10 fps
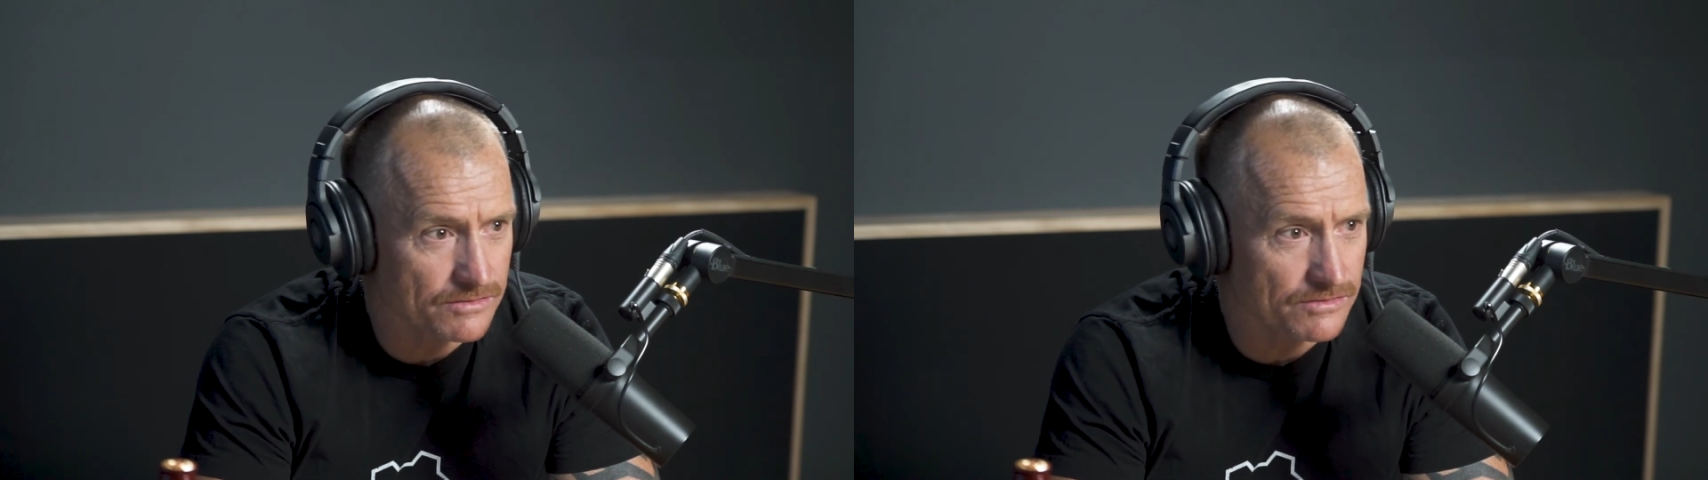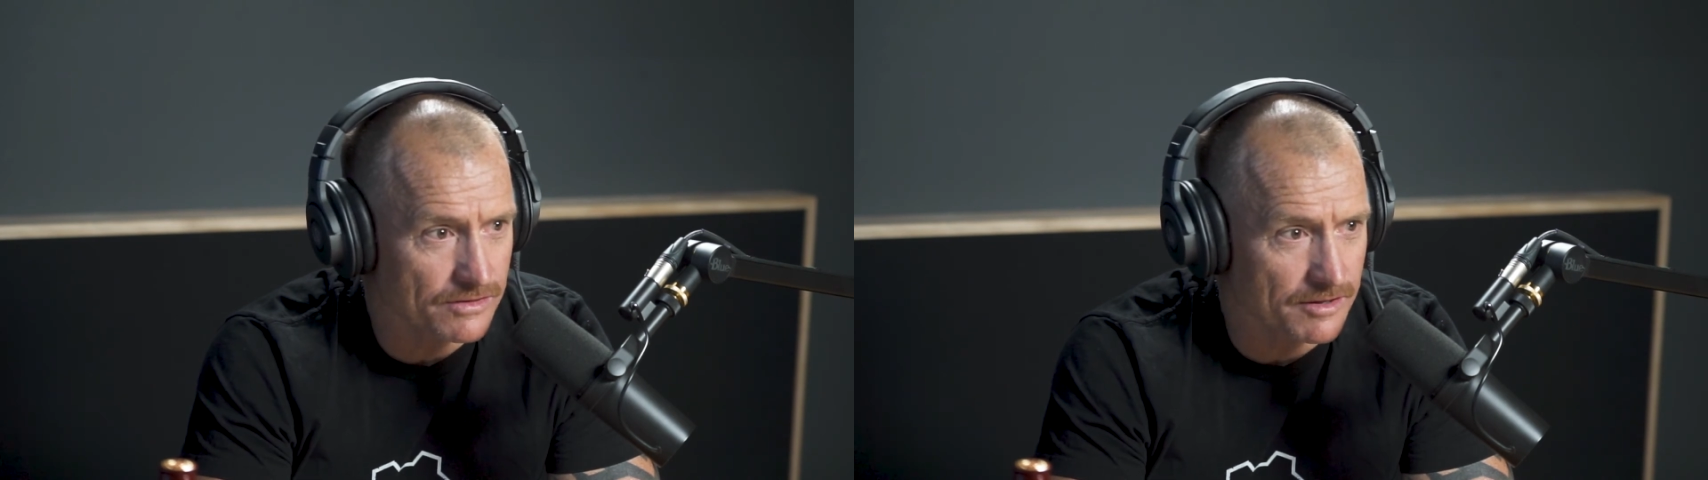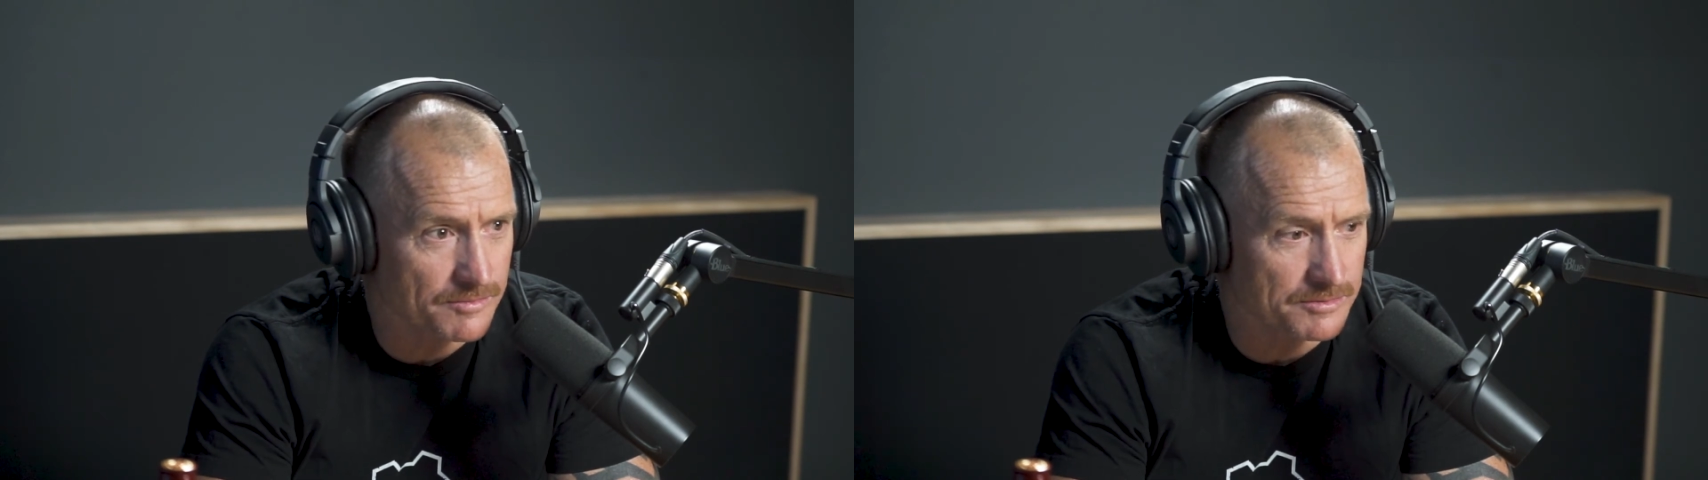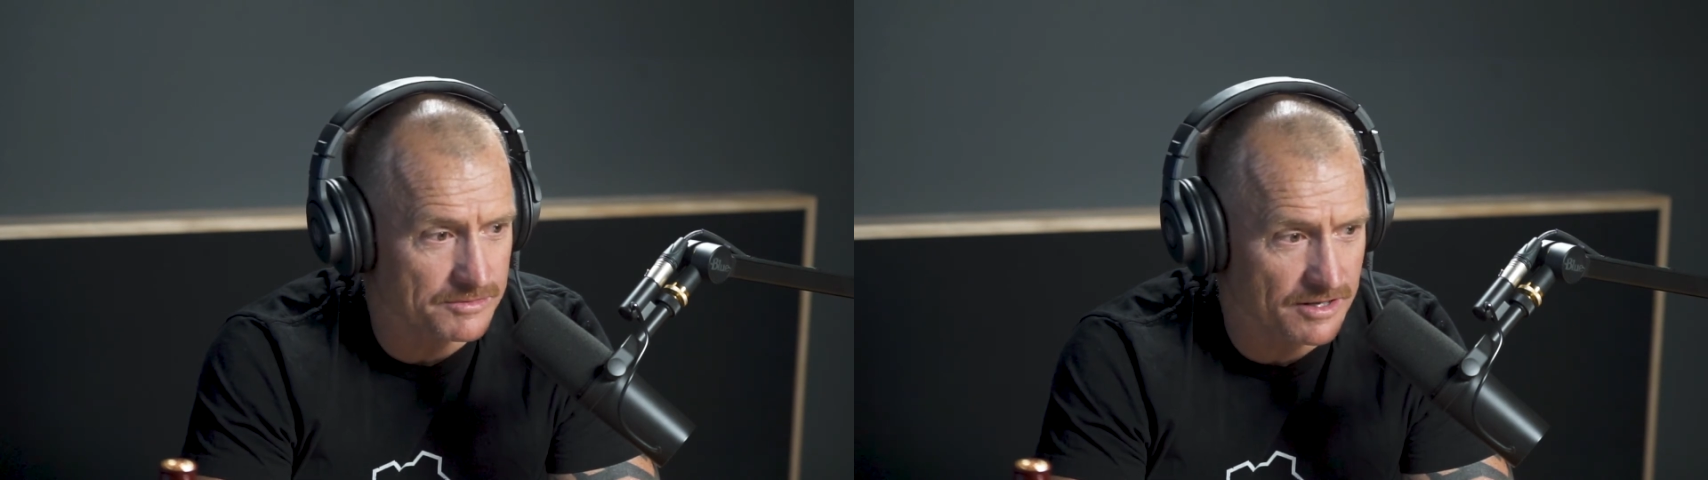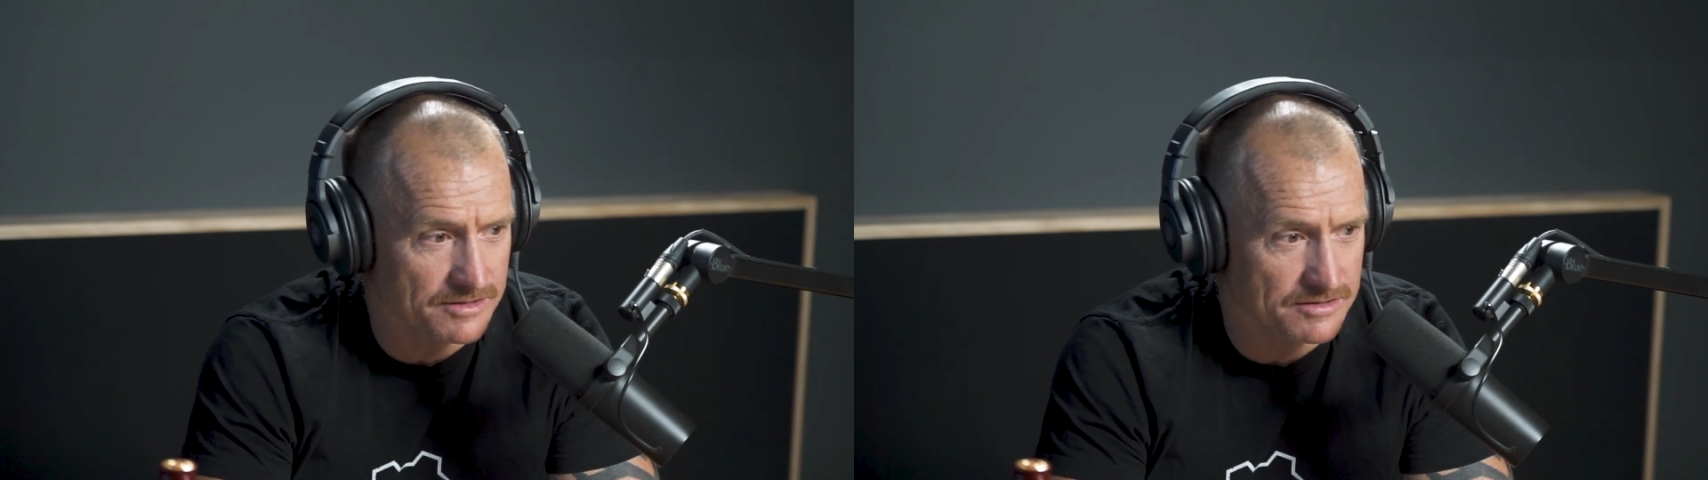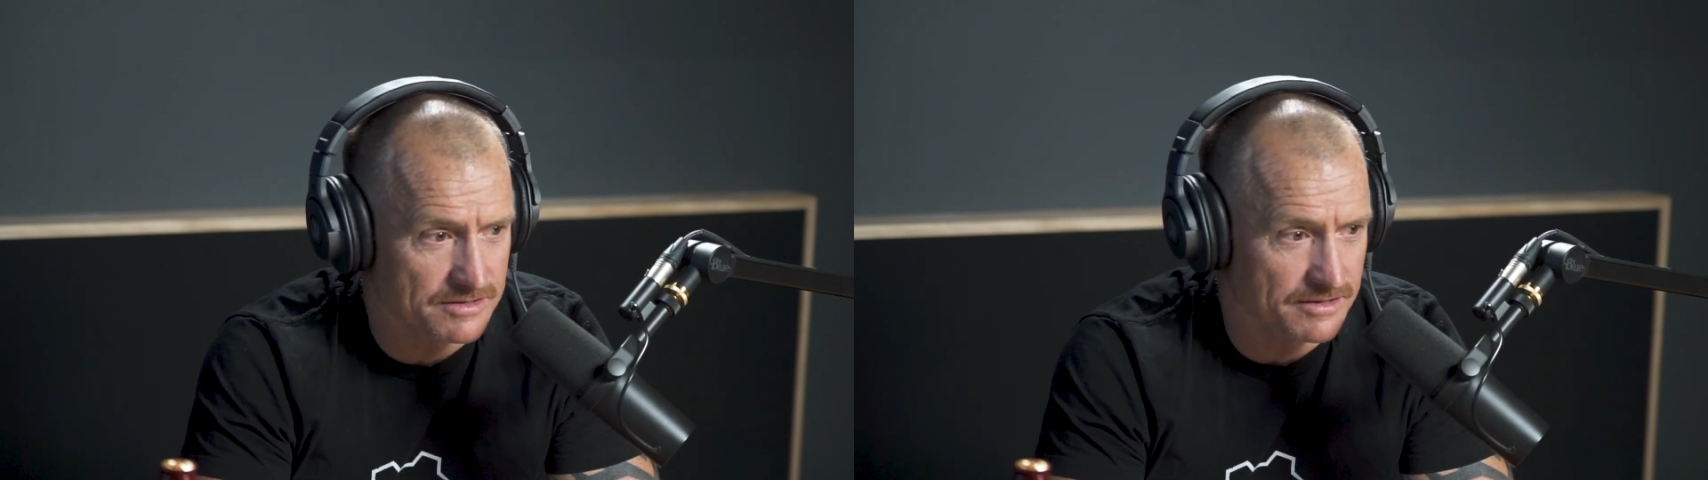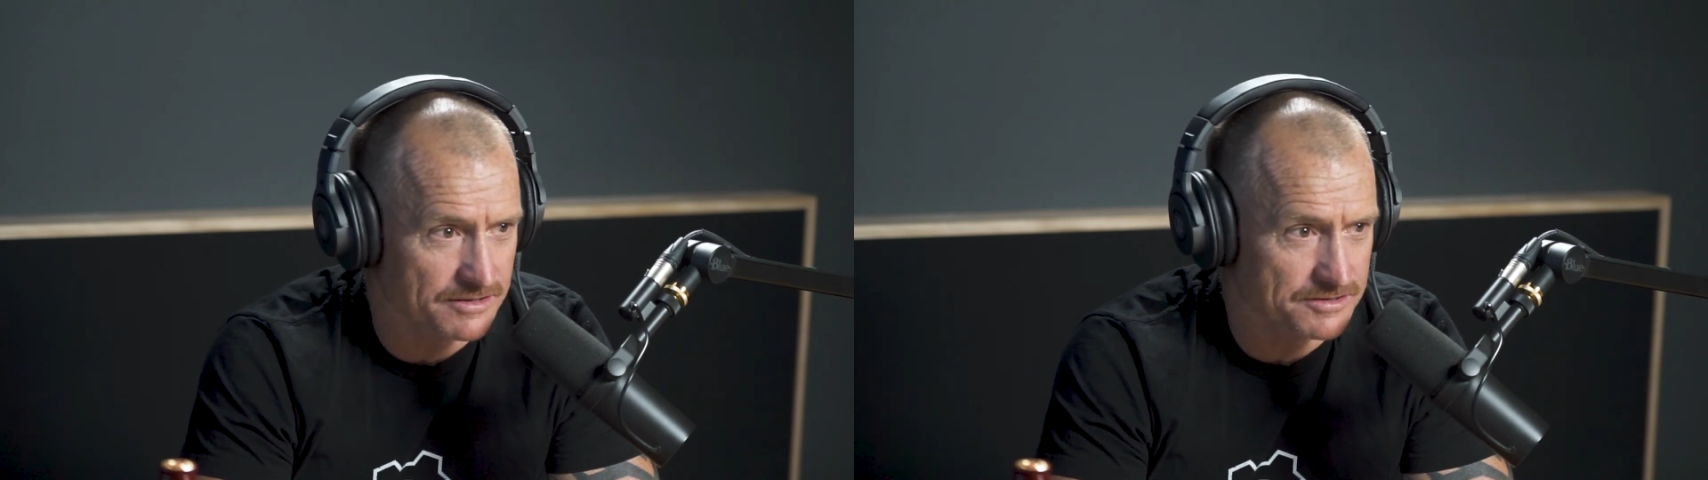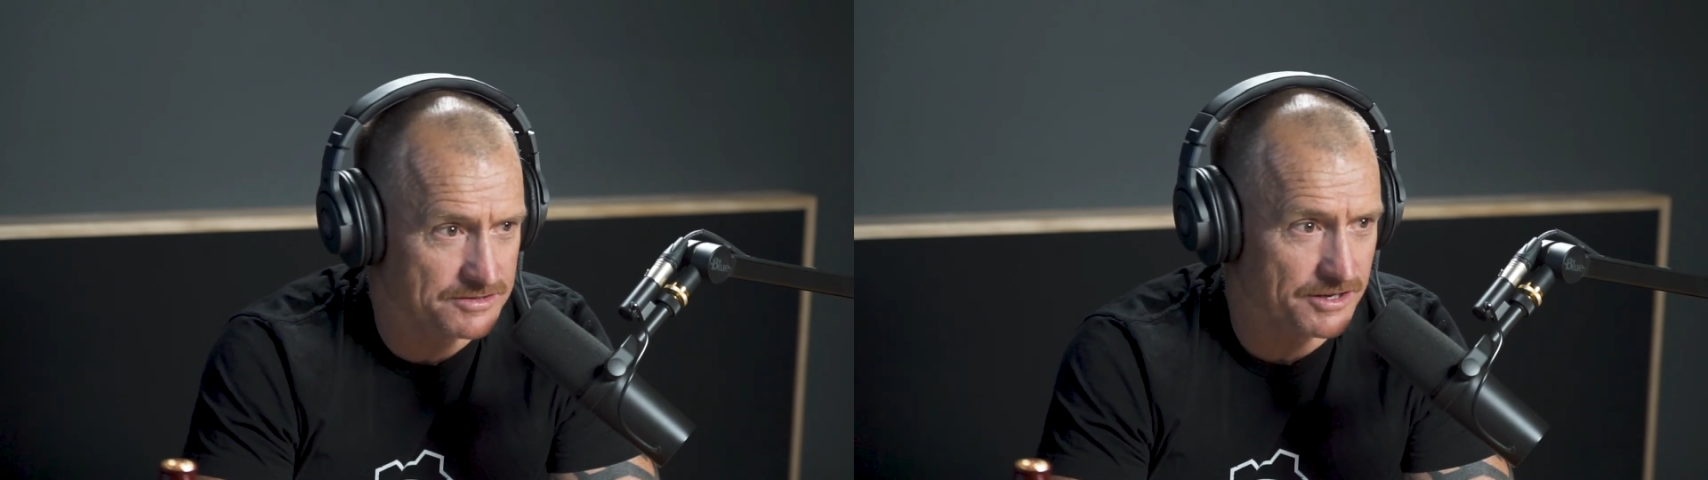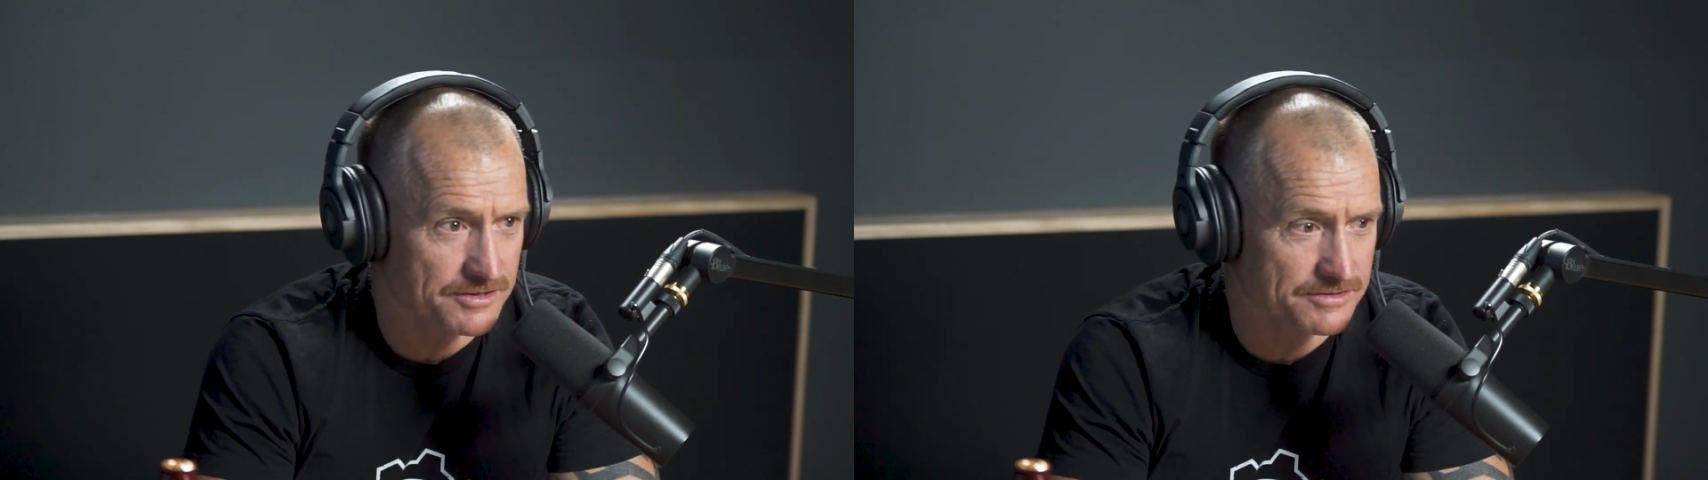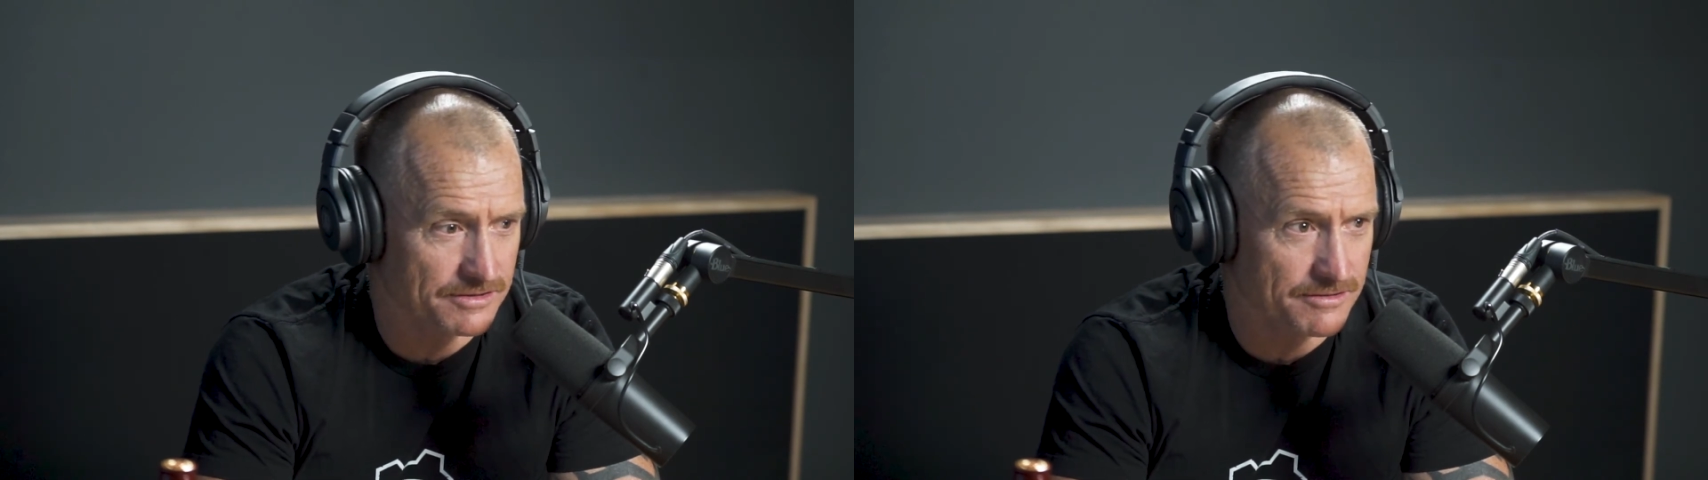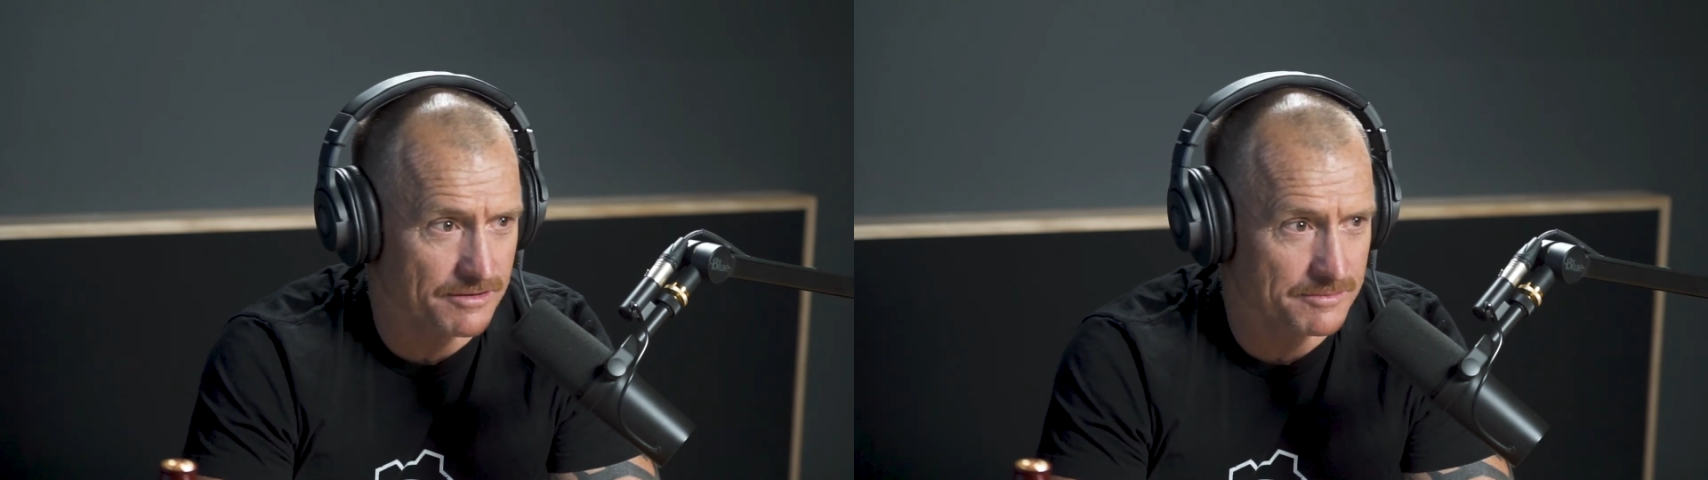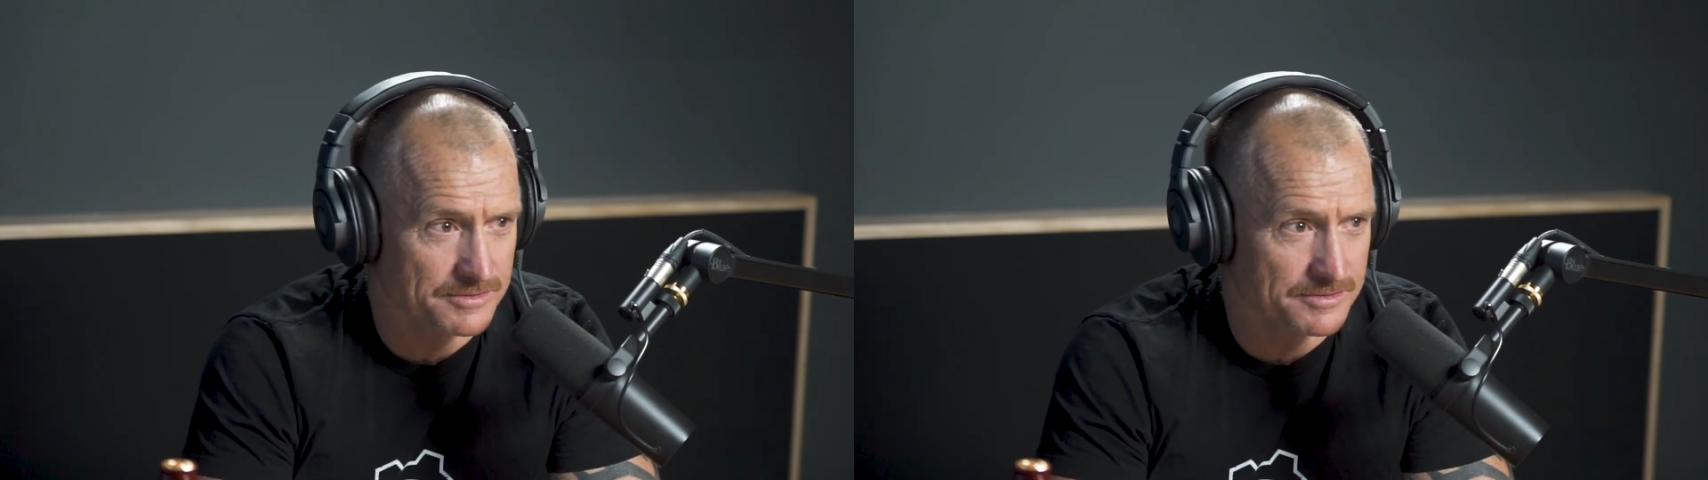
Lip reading: so that people don't just think I just chose to grow a